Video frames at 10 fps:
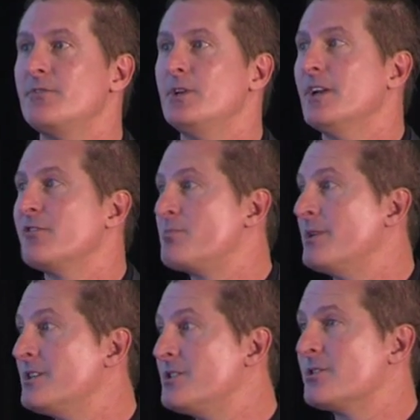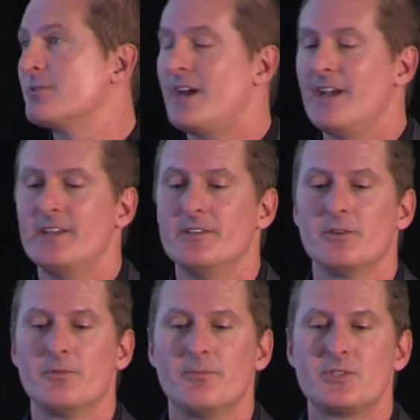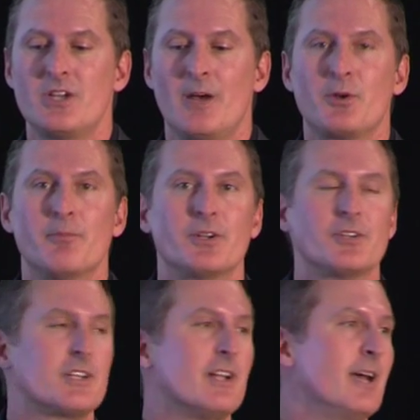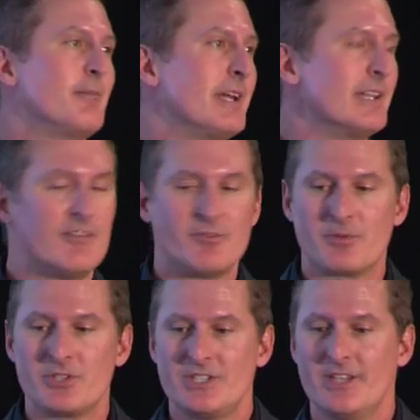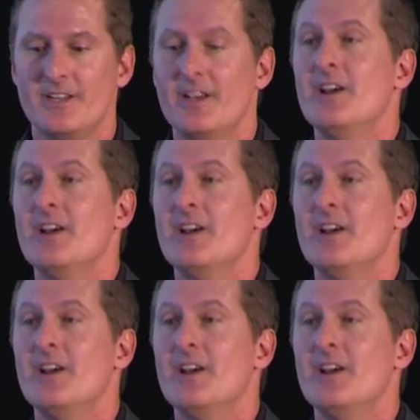if you eat enough spinach in your diet, it'll stop your mental decline by 11%.